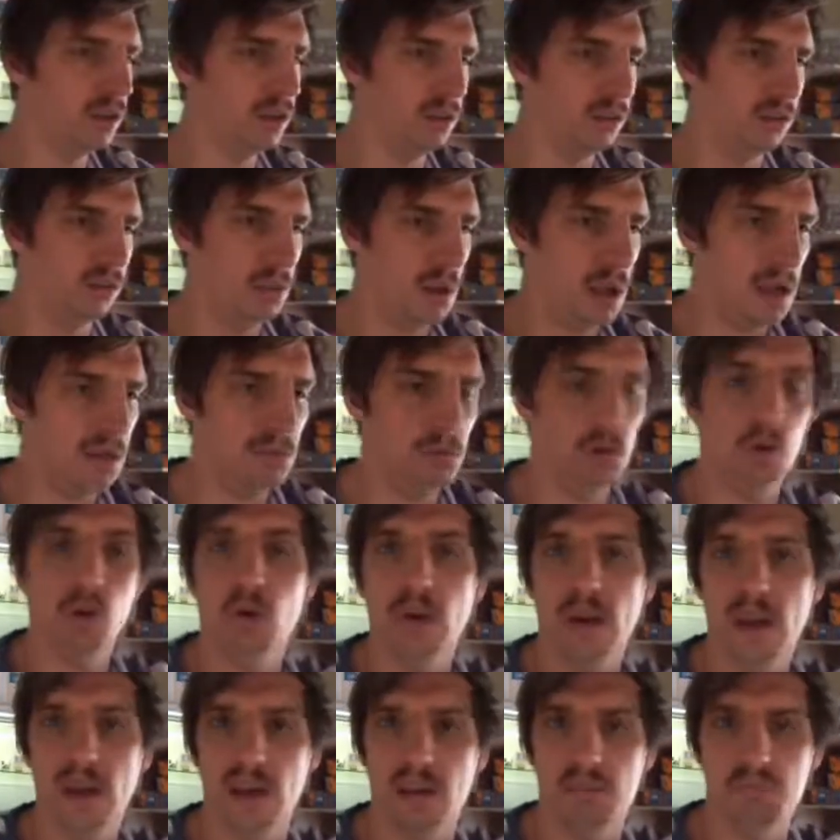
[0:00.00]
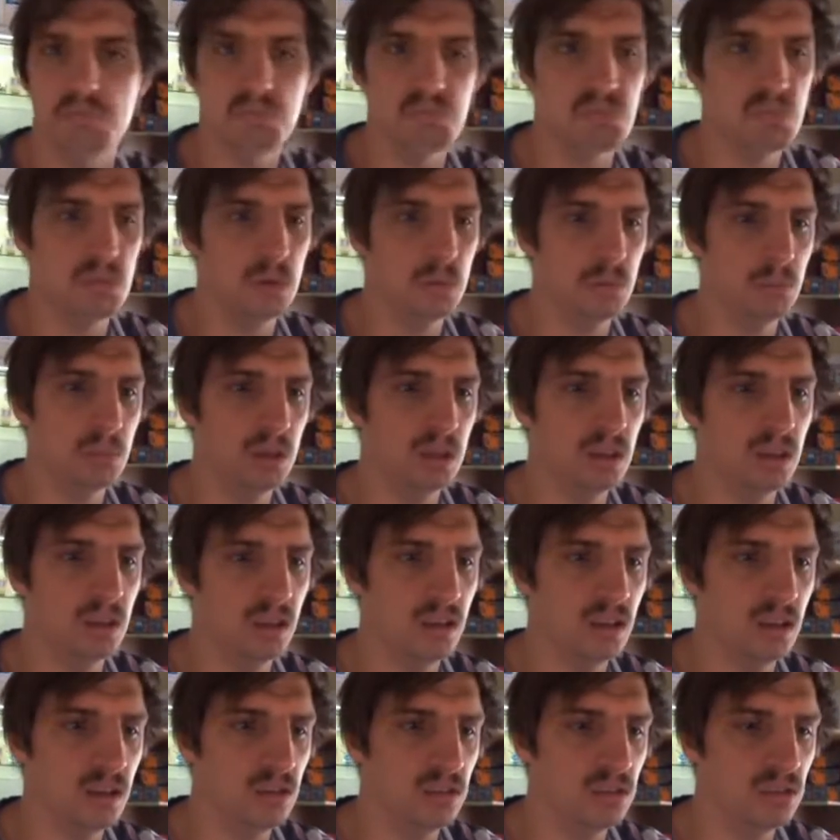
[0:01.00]
and look at,
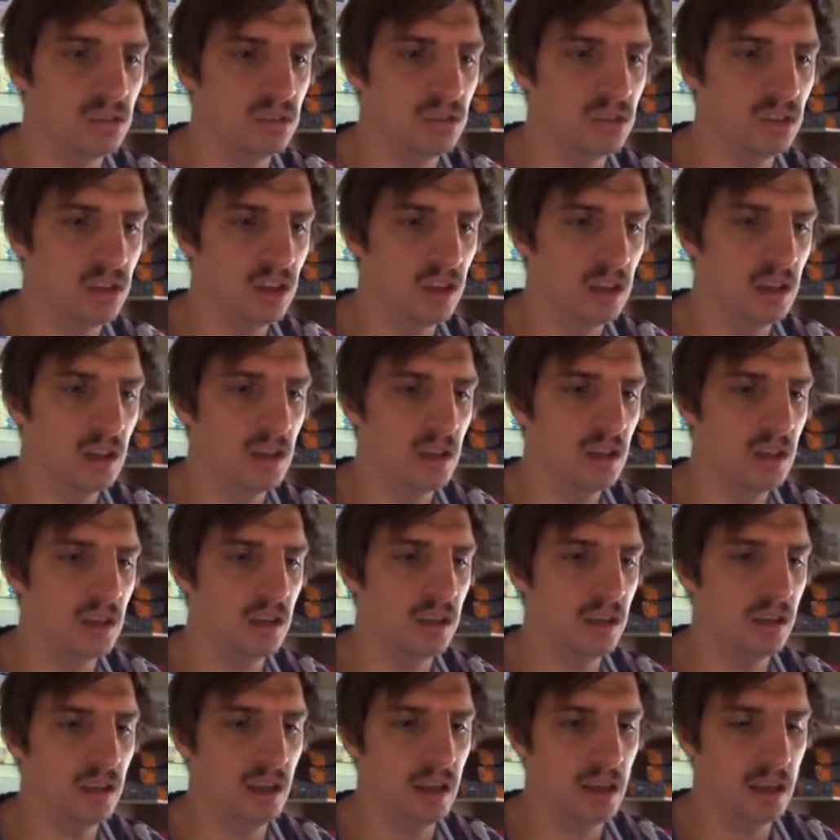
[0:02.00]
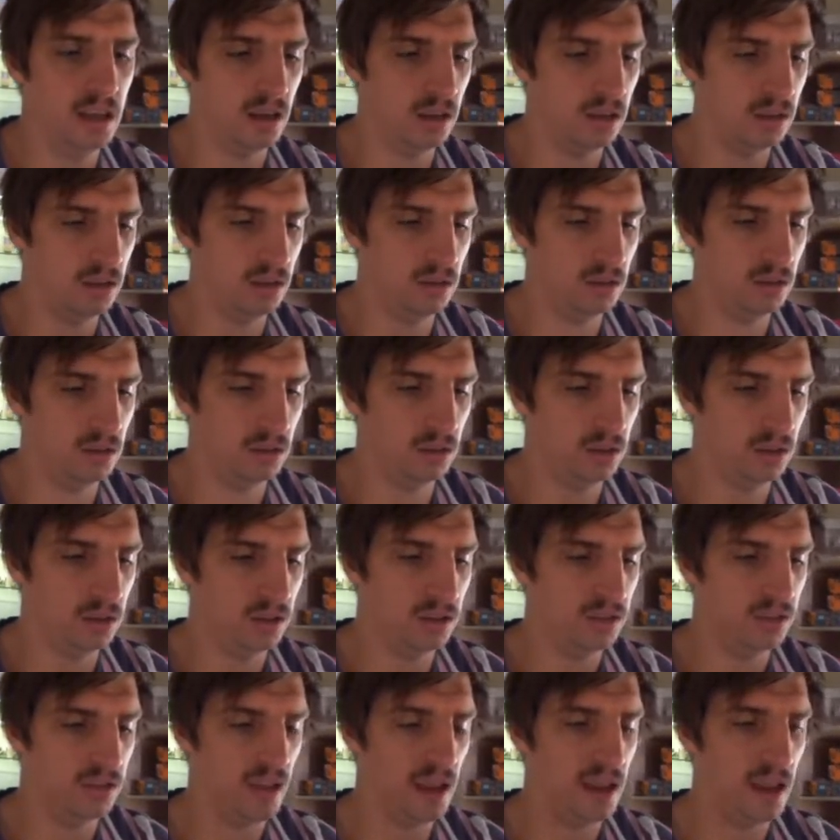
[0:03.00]
because yeah, like I
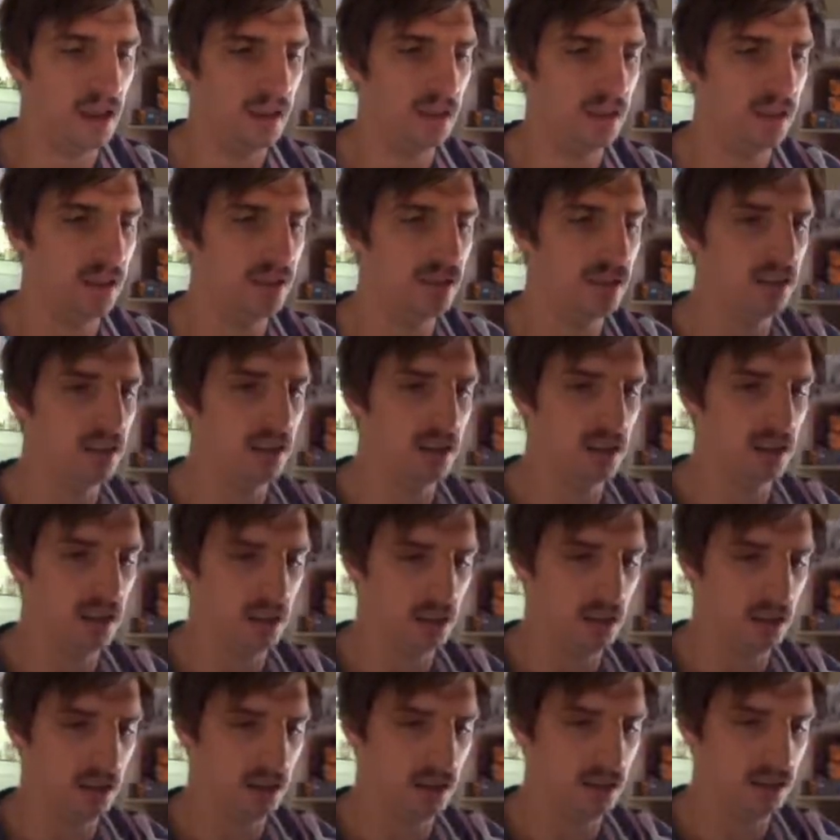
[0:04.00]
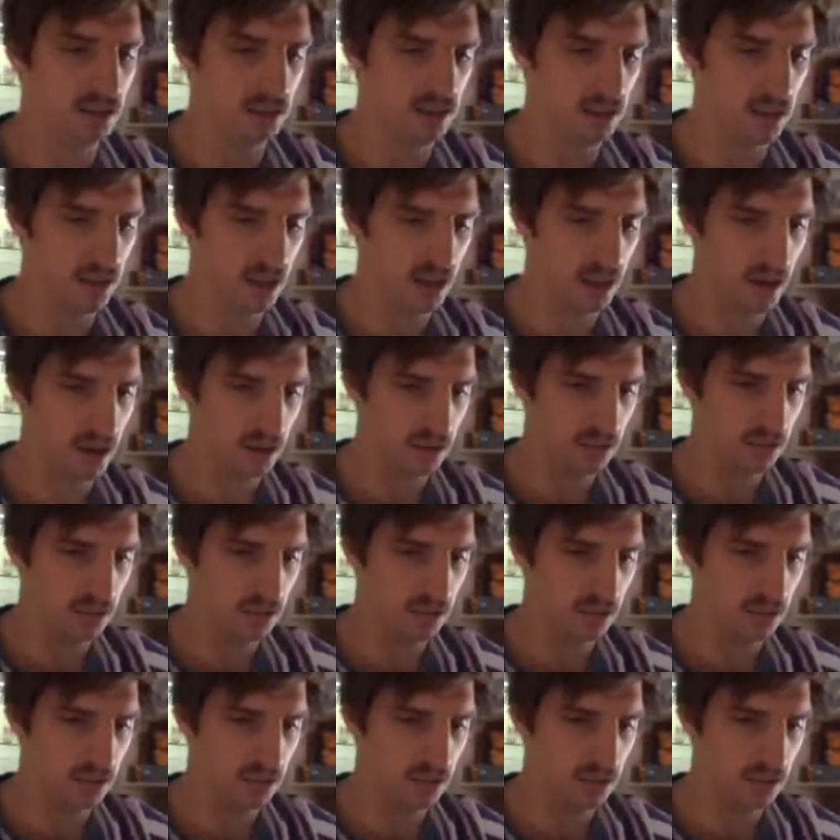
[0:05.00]
say, these are the cards that